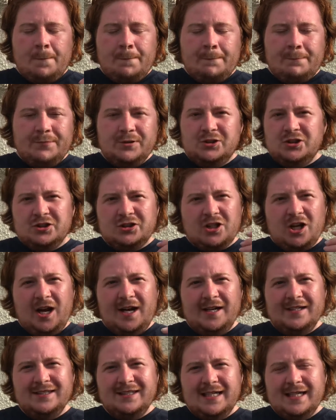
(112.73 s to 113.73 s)
But just
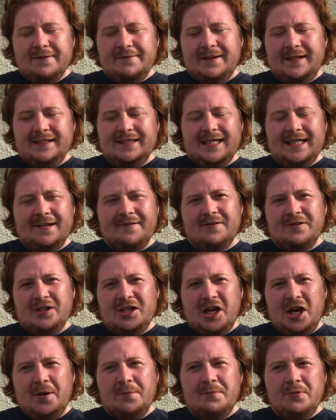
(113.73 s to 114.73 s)
going Seeker Fang Saber,
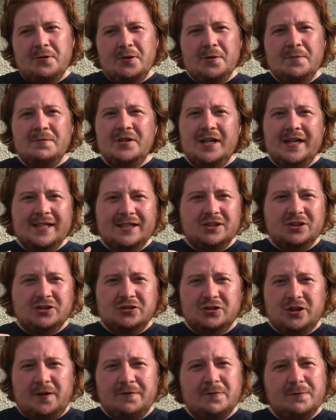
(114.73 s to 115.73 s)
boom, you get to
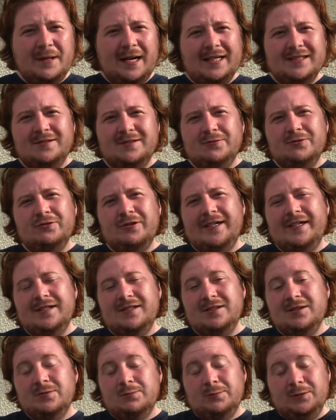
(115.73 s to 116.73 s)
shuffle back some
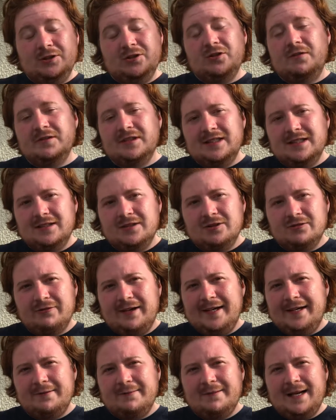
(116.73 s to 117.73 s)
triggers, which obviously is
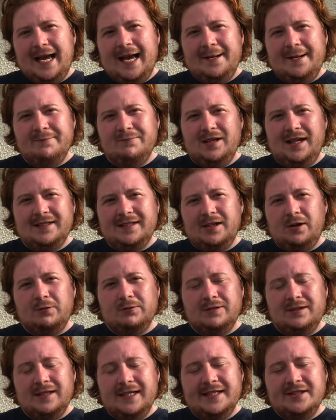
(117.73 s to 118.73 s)
great aimed like the
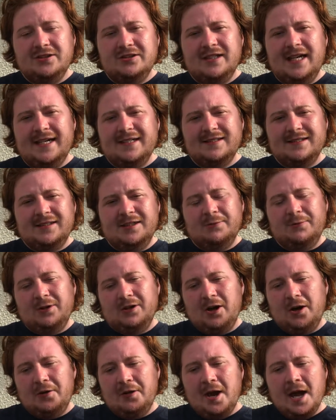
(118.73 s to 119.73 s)
old Legion decks, and you want
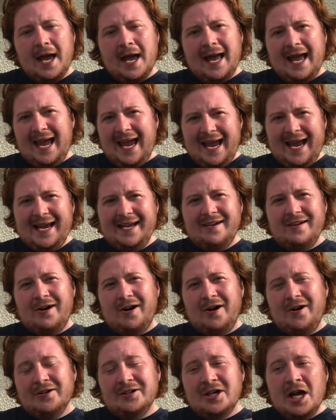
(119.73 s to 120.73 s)
to go hitting
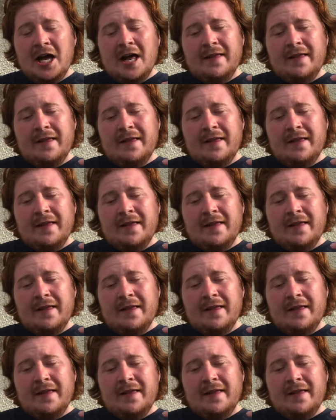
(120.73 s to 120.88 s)
hard.